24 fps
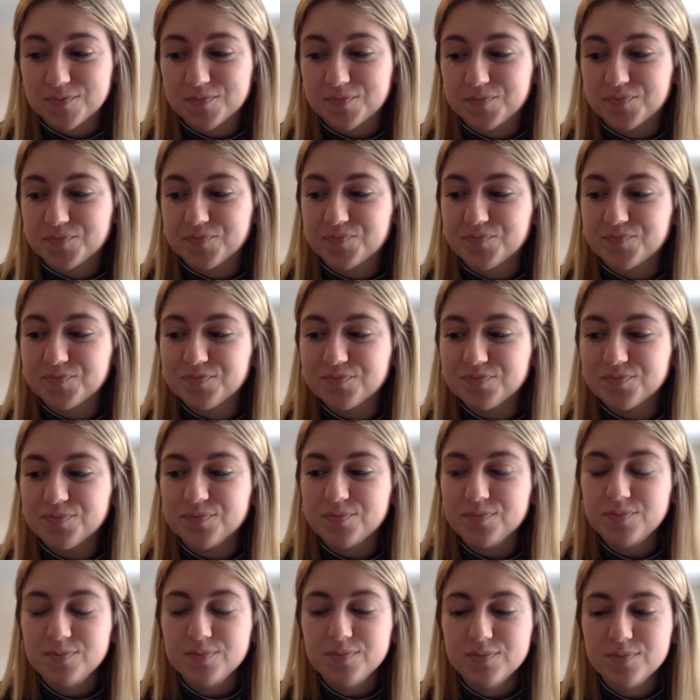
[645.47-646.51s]

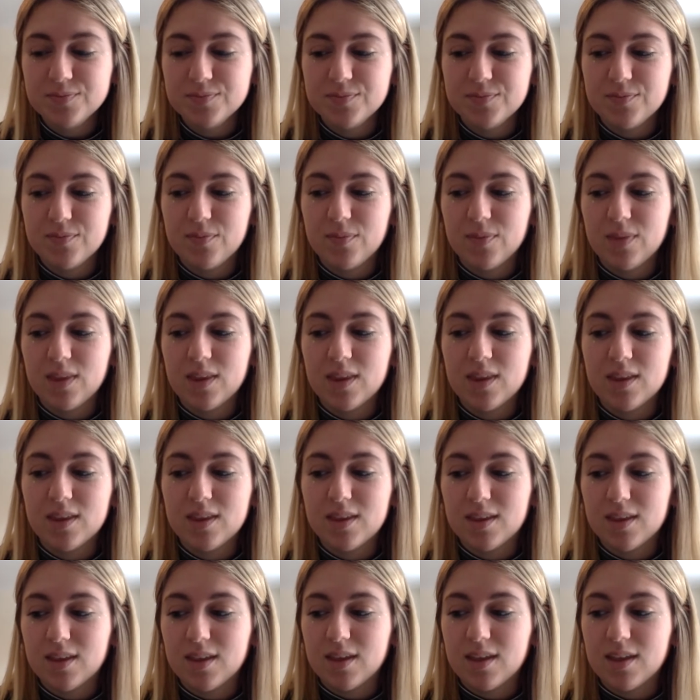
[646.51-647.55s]

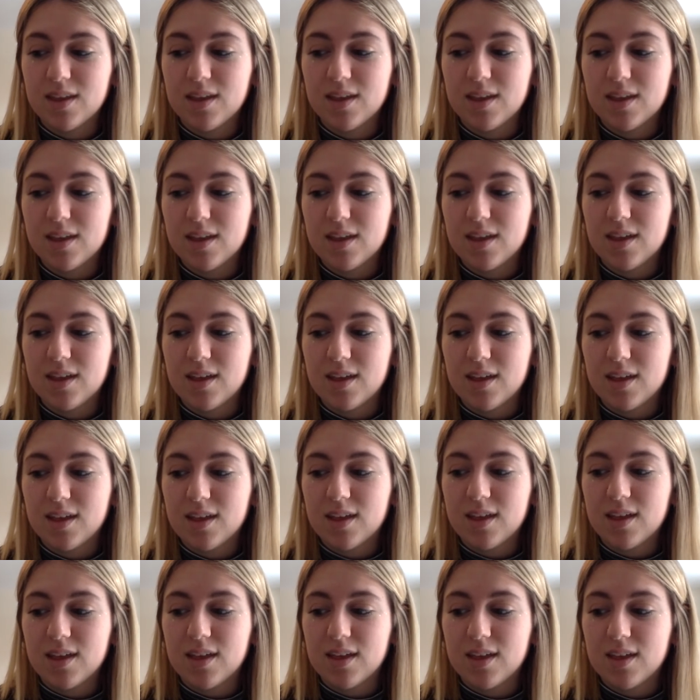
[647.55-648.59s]

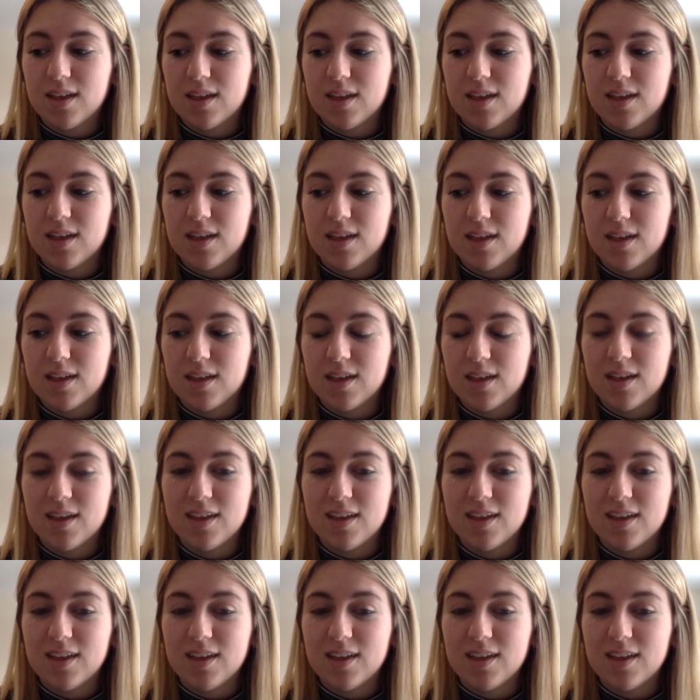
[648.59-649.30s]
Nobody speaks.